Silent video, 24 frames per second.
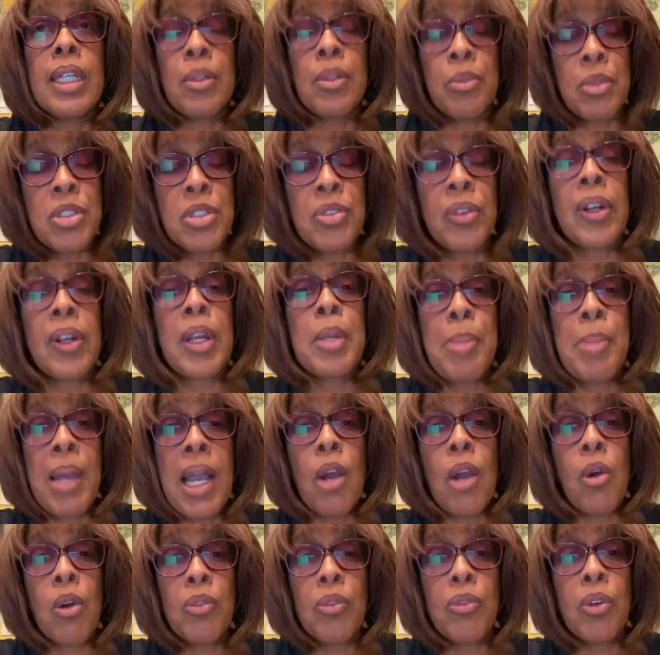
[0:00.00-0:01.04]
was very
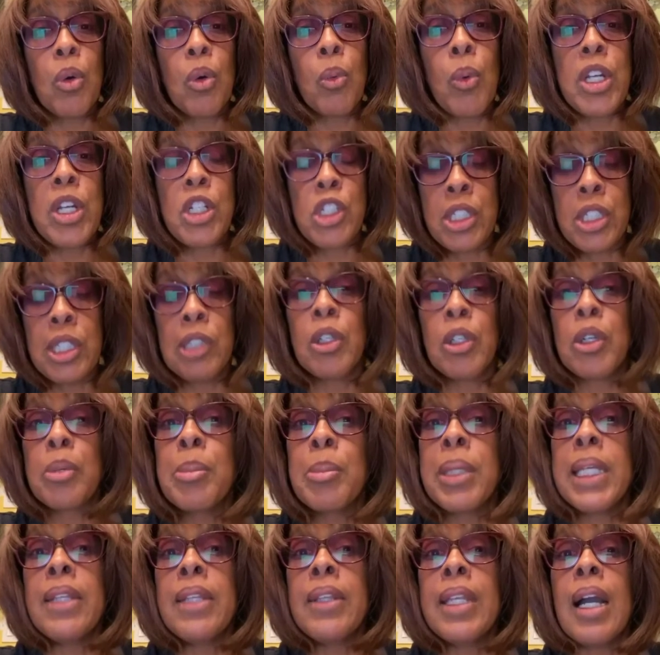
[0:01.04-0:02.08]
powerful when she looked
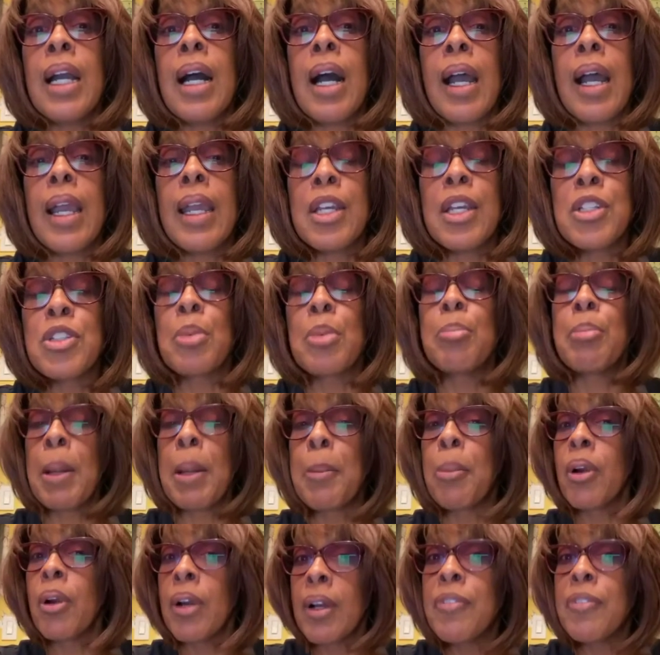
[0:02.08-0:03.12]
me in the eye as a
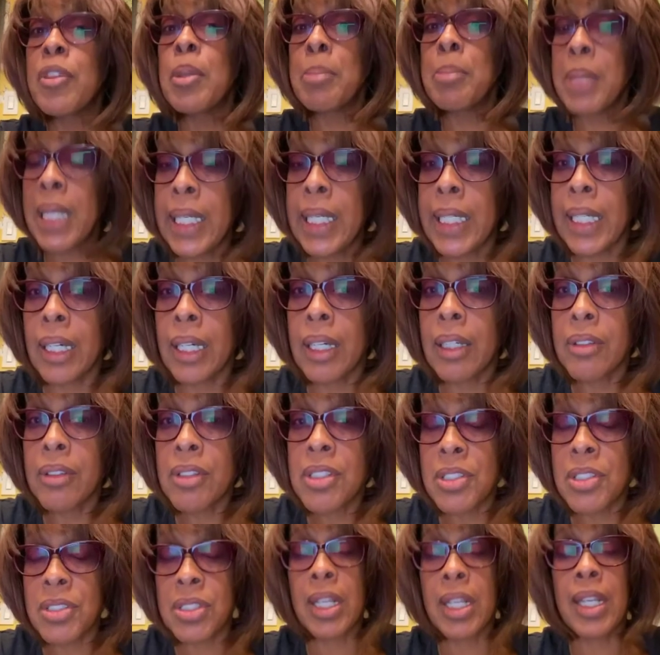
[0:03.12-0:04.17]
member of the media
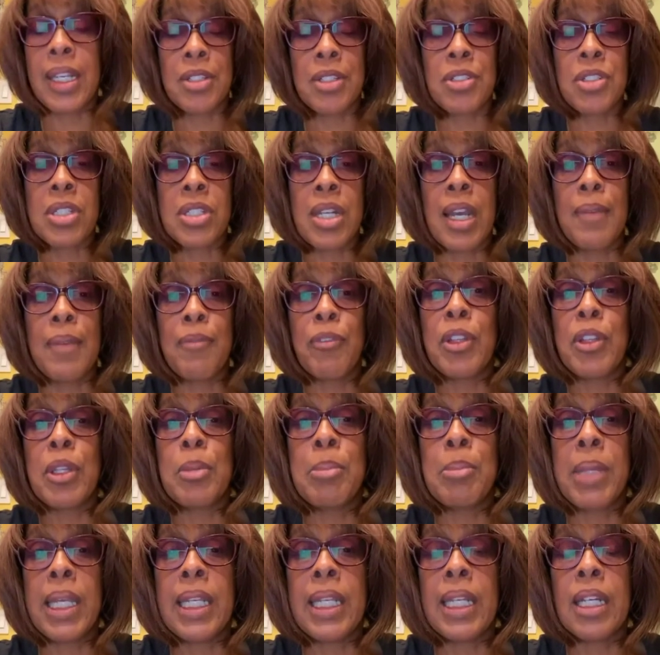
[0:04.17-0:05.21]
to say it's time for the
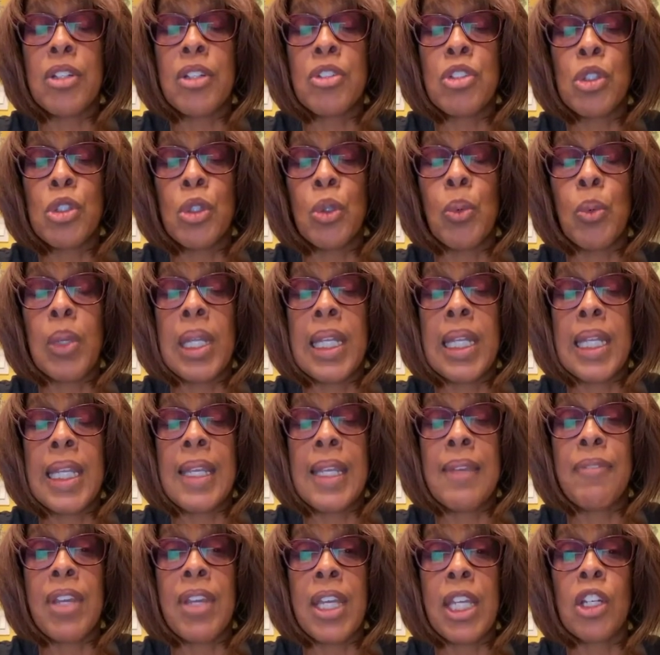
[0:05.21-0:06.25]
media to
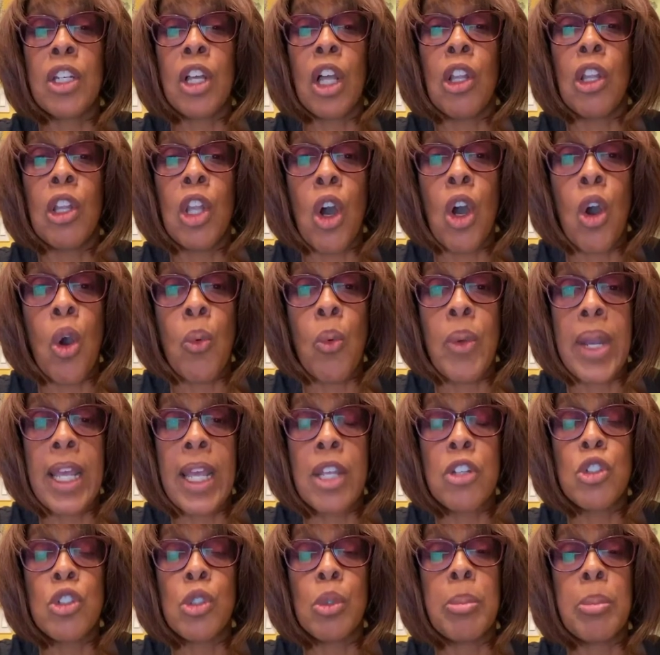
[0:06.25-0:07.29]
leave it alone
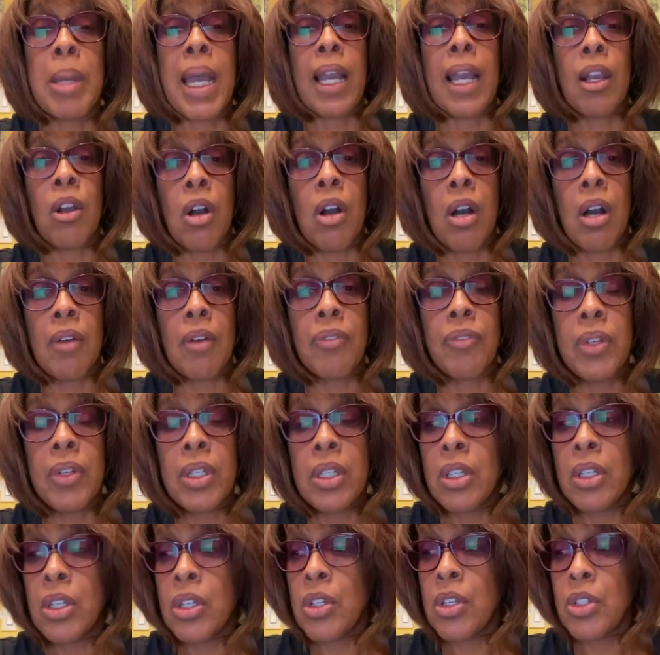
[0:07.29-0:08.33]
and to back off.
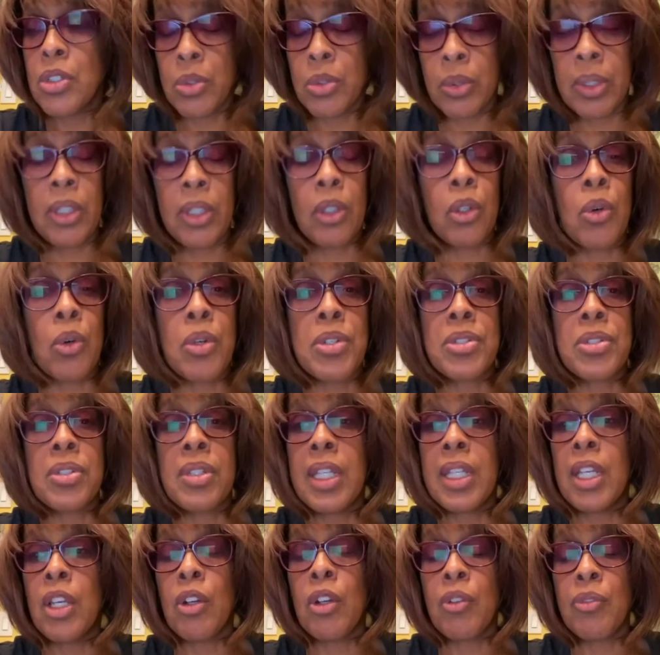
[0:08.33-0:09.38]
During the course
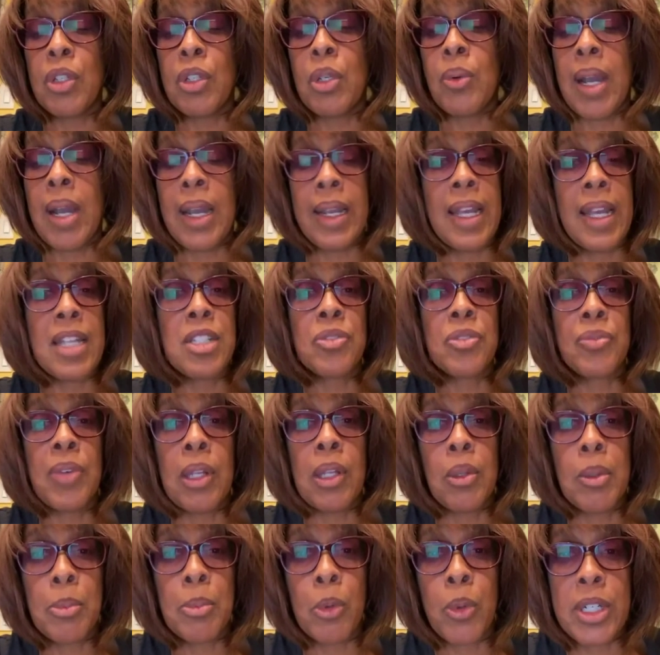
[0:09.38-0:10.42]
of the interview, I asked
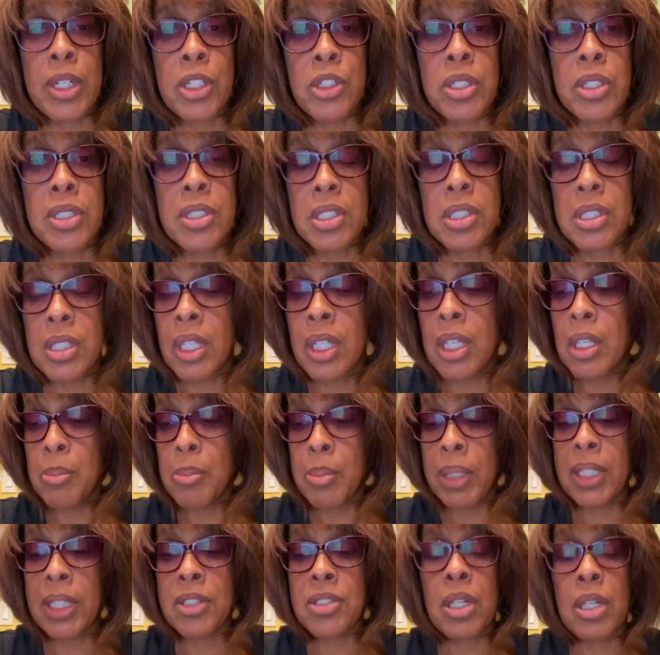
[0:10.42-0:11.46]
follow-up questions
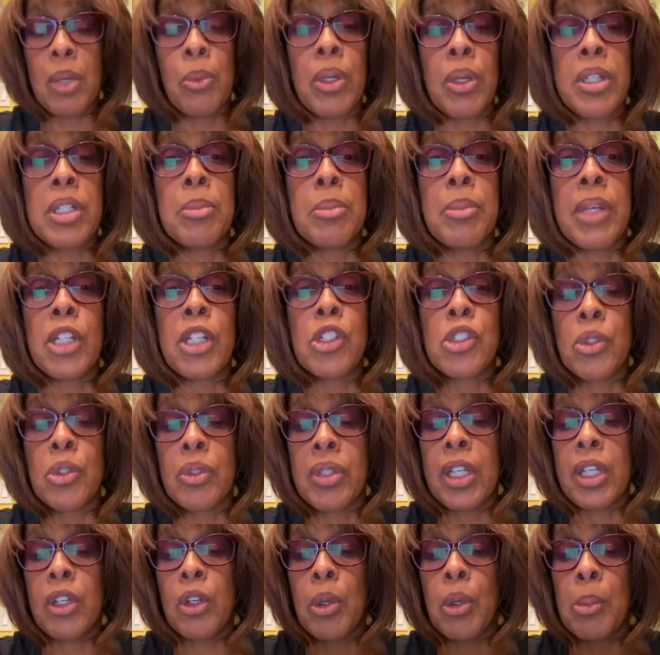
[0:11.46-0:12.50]
because I wanted to make
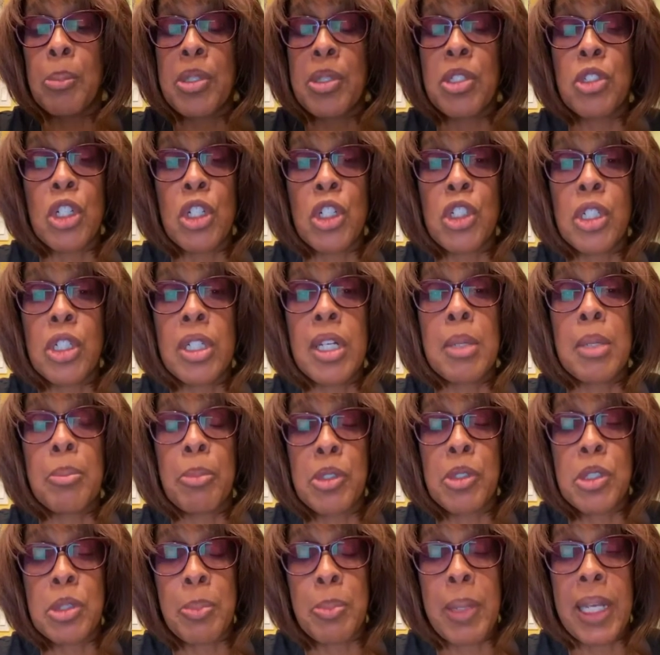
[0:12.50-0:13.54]
sure that her position and
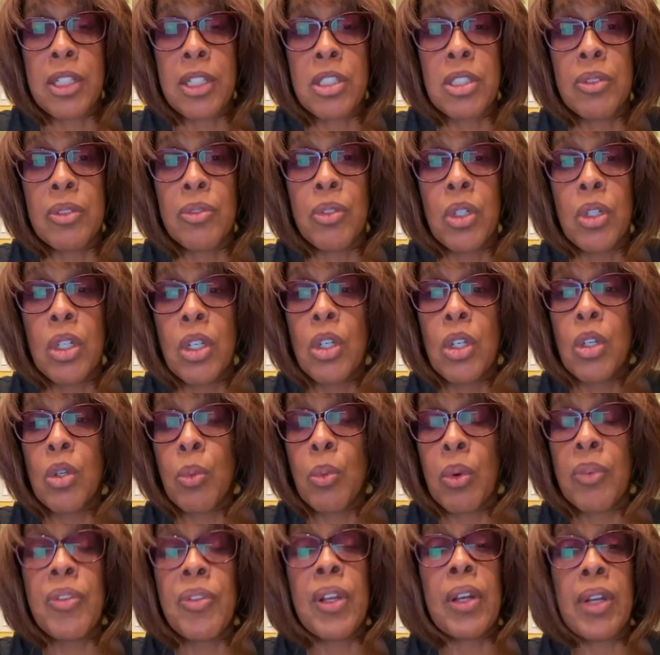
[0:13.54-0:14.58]
perspective
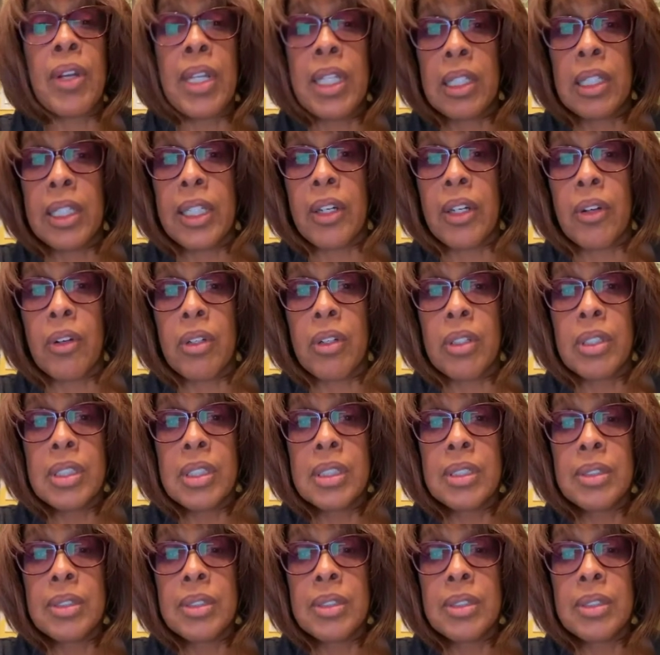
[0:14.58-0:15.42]
were very clear.